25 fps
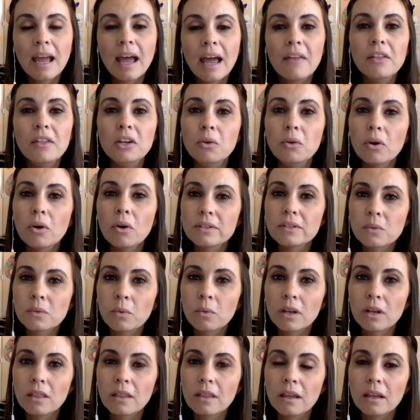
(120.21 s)
And then you also
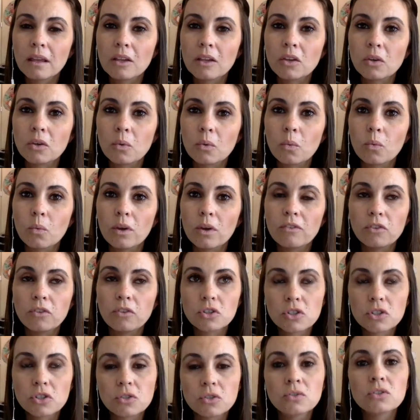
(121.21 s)
want to think, if
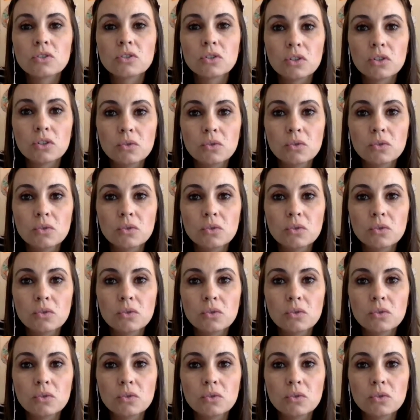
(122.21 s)
your students are